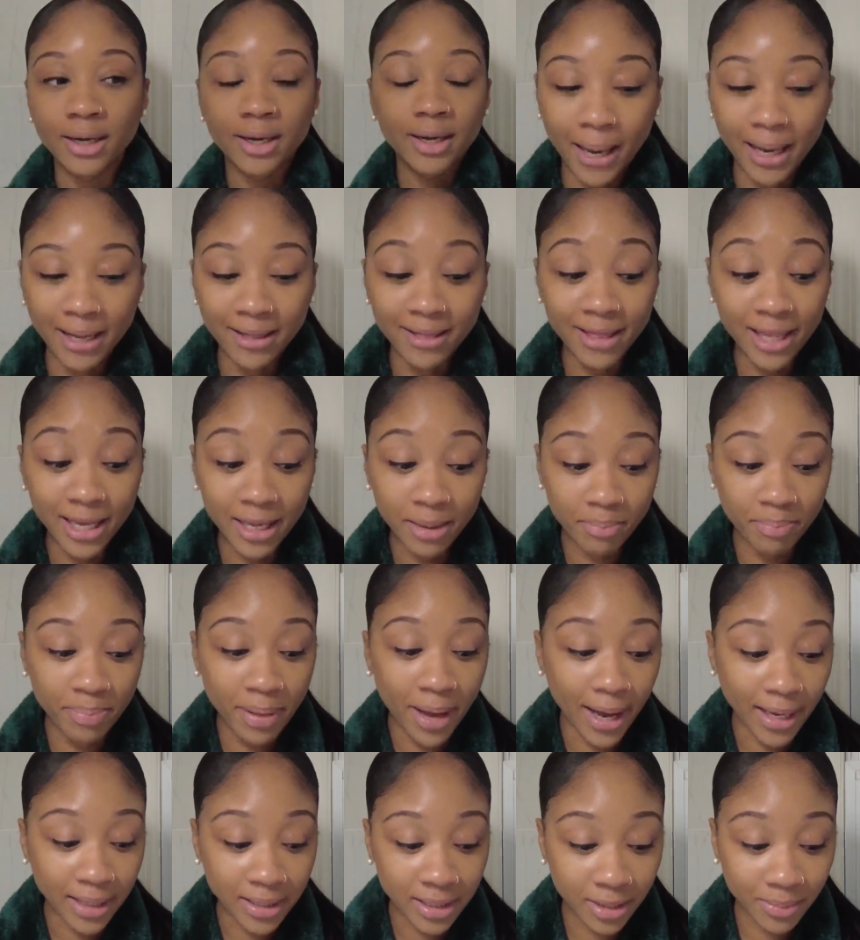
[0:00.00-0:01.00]
I think
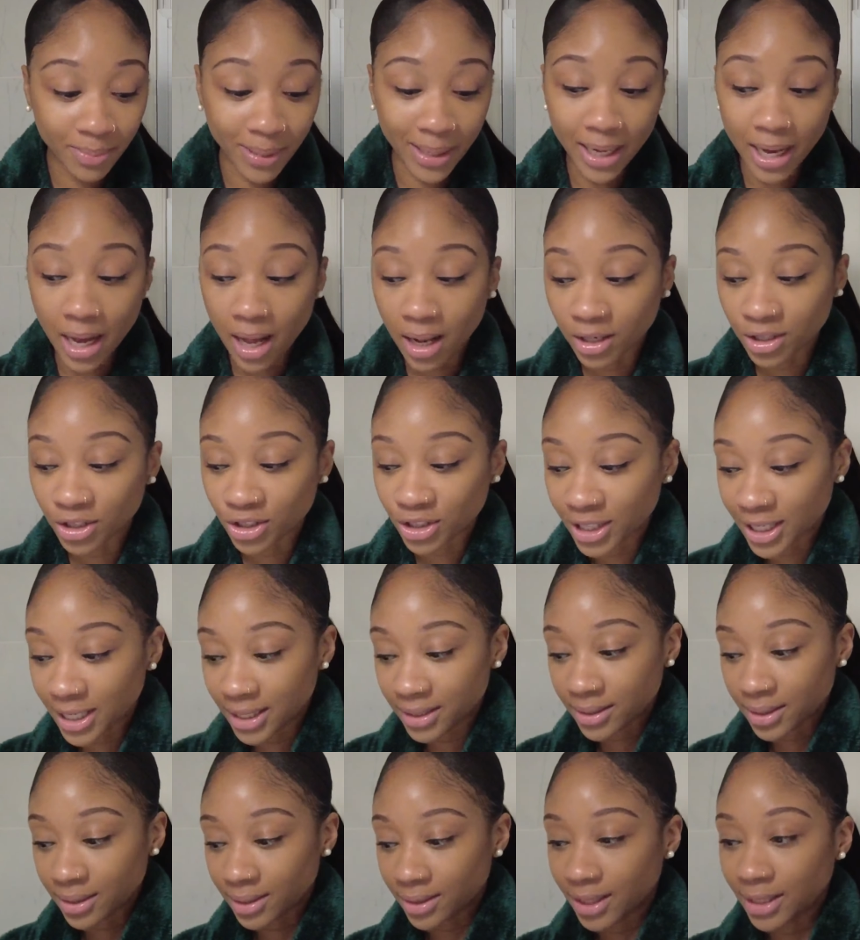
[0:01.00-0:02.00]
back to my college
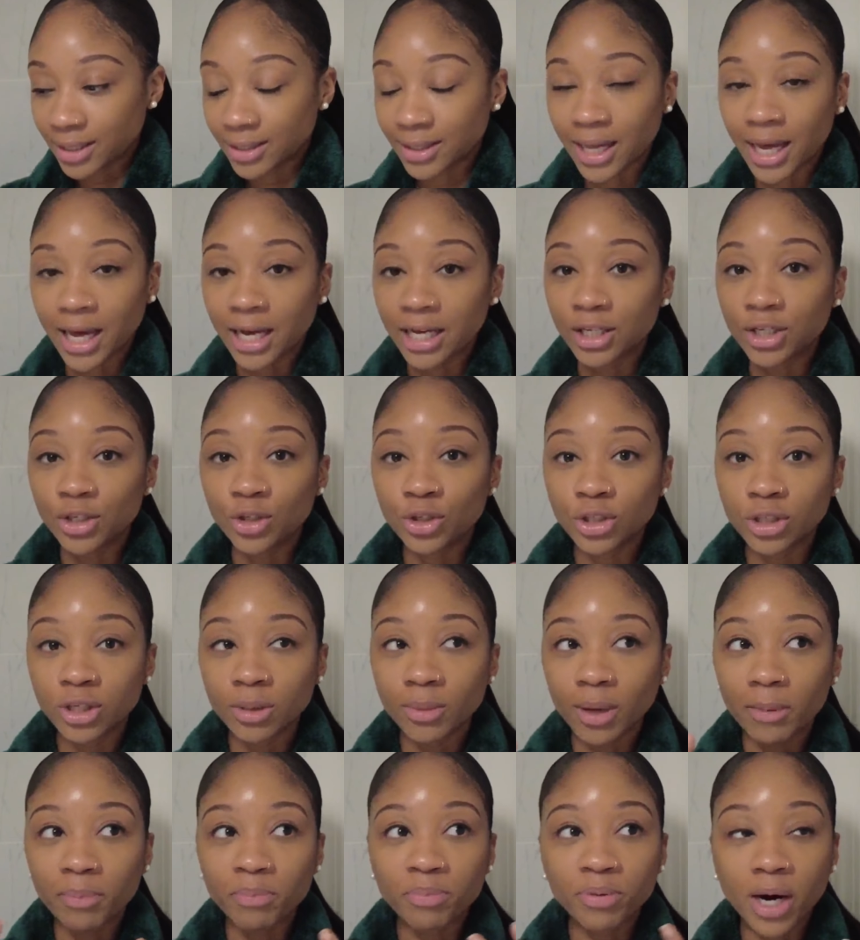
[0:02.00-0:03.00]
days and think that I used to
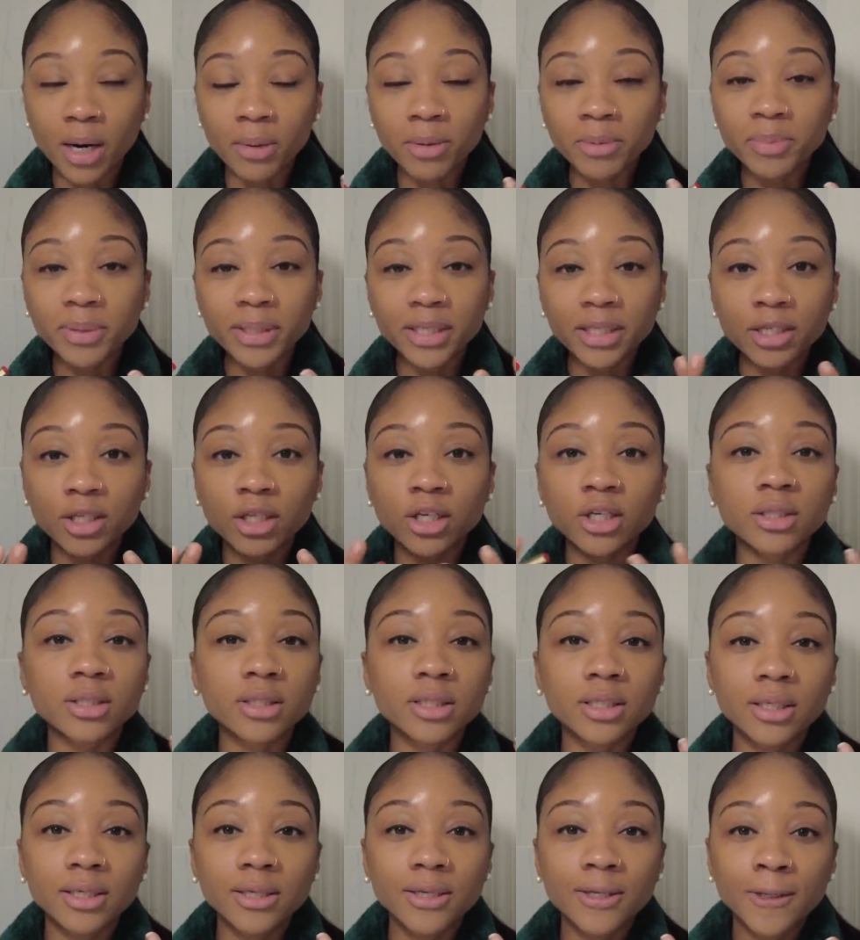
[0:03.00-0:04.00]
I probably
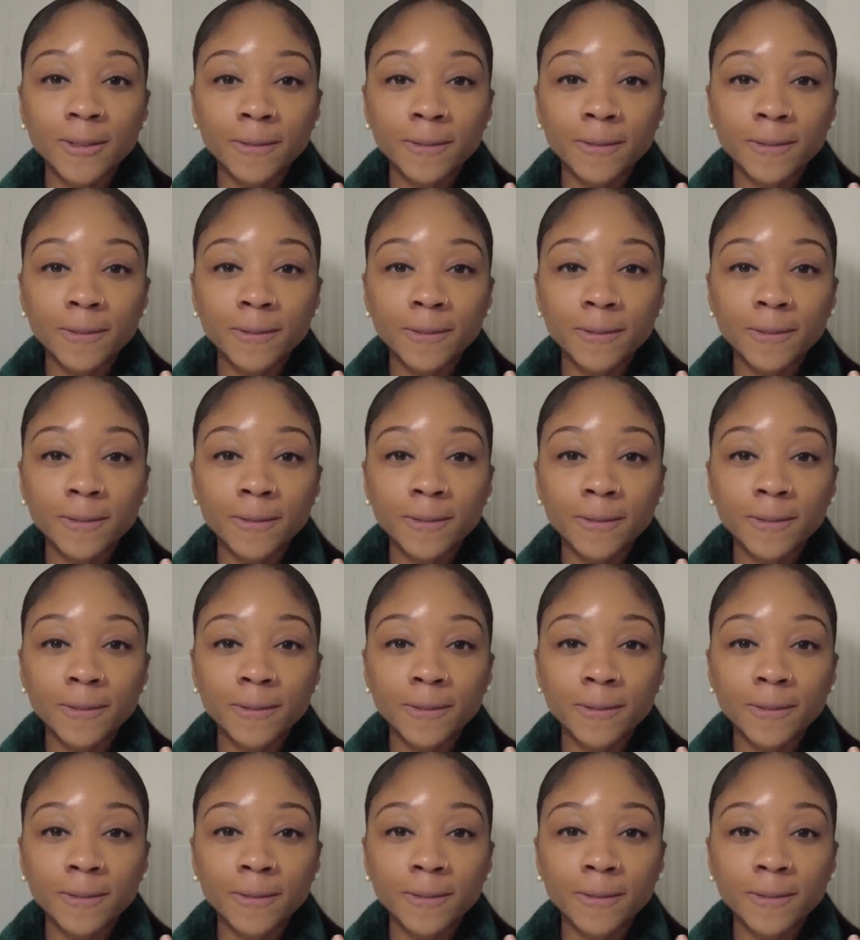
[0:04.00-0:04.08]
looked